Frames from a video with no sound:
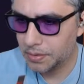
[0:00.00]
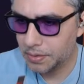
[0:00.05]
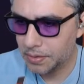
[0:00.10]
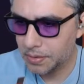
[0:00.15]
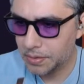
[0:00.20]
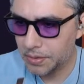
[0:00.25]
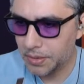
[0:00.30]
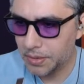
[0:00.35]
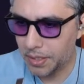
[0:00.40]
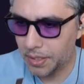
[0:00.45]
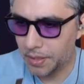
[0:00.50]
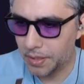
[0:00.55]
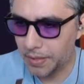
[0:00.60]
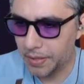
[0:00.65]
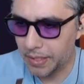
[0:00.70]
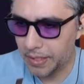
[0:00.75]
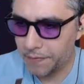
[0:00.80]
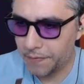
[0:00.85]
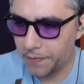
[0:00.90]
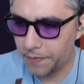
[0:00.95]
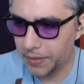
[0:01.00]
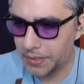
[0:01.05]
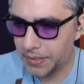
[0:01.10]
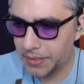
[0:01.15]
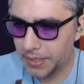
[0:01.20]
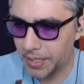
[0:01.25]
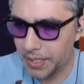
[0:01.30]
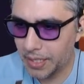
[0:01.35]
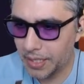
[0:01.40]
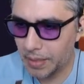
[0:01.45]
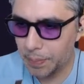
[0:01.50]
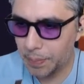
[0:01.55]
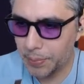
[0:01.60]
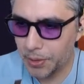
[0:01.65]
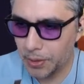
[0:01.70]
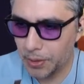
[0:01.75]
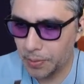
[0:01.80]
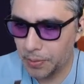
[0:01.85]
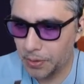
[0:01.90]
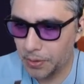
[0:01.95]
So if we say
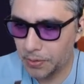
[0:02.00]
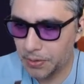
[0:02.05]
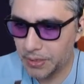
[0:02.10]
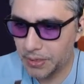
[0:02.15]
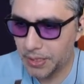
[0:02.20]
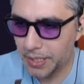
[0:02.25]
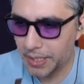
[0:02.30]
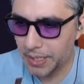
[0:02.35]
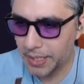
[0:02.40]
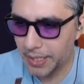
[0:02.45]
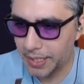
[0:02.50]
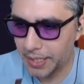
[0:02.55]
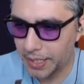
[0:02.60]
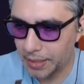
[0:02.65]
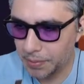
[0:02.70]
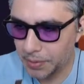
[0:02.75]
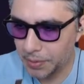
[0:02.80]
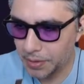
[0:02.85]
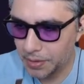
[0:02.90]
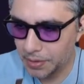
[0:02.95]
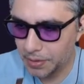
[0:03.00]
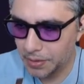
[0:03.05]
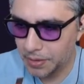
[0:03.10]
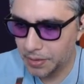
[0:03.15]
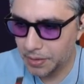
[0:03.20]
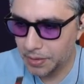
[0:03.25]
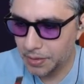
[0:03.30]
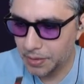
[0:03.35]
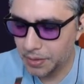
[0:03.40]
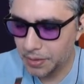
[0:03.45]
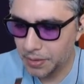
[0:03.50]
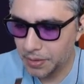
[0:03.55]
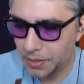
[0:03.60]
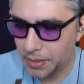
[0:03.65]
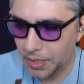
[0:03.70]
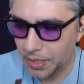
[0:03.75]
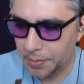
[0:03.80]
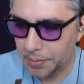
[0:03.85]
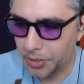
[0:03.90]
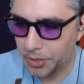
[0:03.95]
pomo time
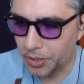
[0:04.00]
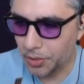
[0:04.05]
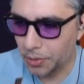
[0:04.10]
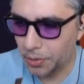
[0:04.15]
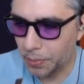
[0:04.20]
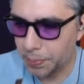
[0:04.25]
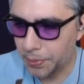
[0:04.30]
gobbledygook.